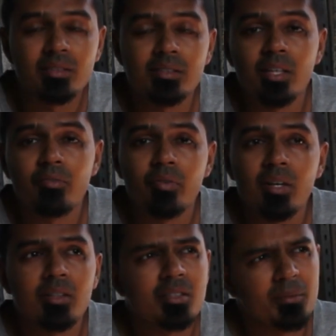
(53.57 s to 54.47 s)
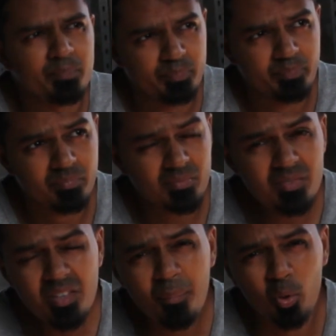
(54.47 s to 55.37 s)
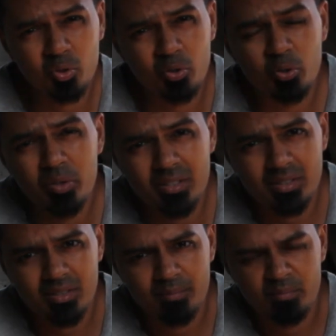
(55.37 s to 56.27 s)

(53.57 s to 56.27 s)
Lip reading: different motor units.